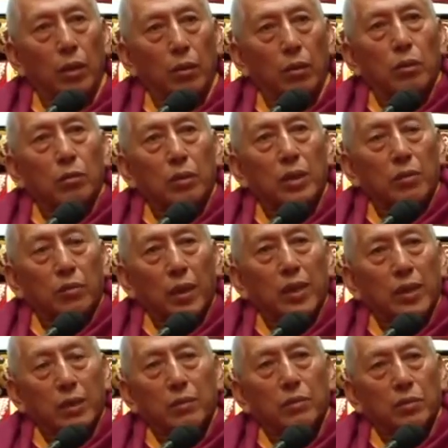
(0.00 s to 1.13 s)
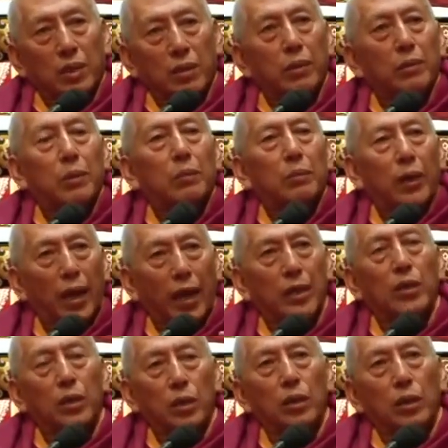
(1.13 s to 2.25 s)
not only humanity, survival of
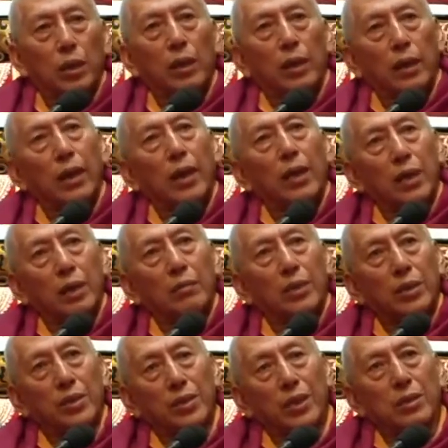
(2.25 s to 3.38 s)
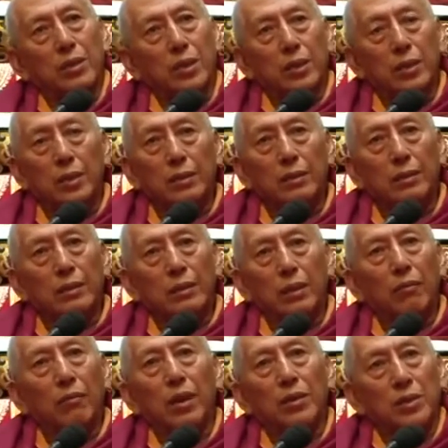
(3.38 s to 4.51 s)
any living creature,
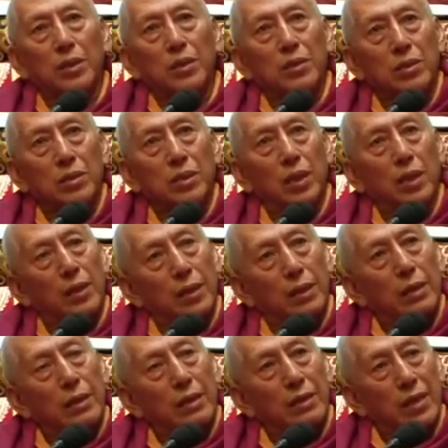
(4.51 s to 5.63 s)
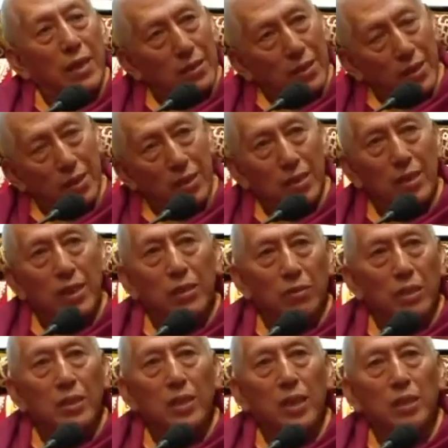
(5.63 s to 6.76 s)
the water is necessary and
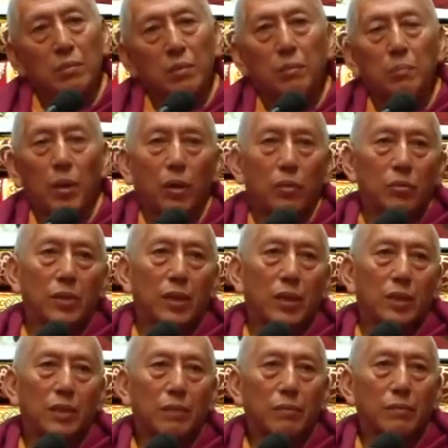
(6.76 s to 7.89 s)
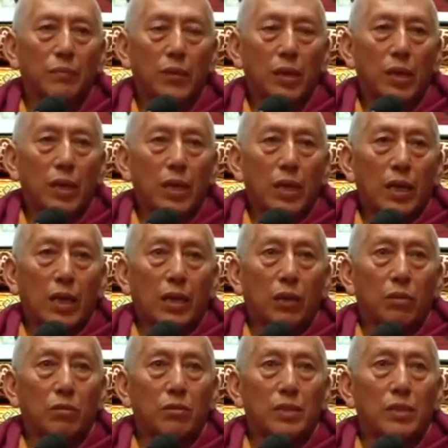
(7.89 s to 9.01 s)
which has been polluted,
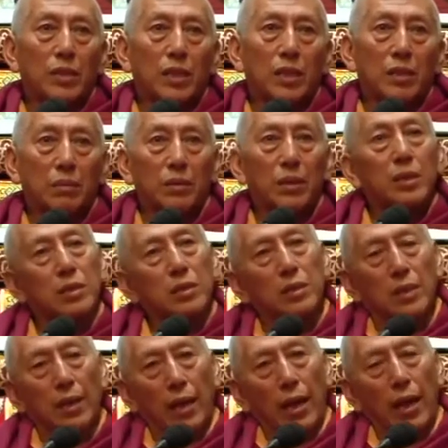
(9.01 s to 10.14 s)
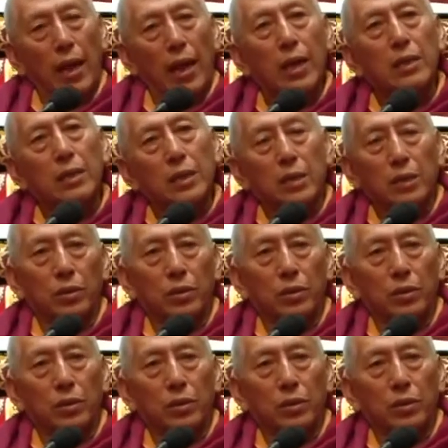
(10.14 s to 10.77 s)
including the rivers and